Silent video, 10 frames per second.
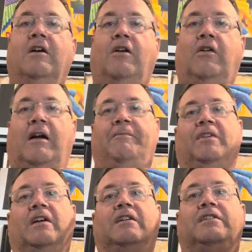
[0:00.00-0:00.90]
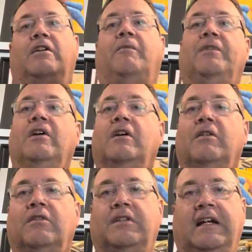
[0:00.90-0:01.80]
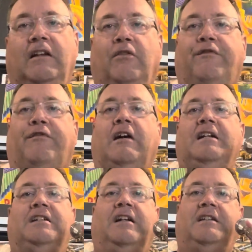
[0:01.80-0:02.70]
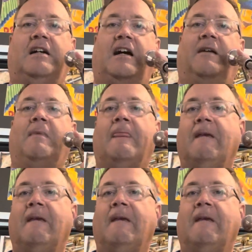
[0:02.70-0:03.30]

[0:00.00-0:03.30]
Okay, so I'm gonna take it a little phrase at a time.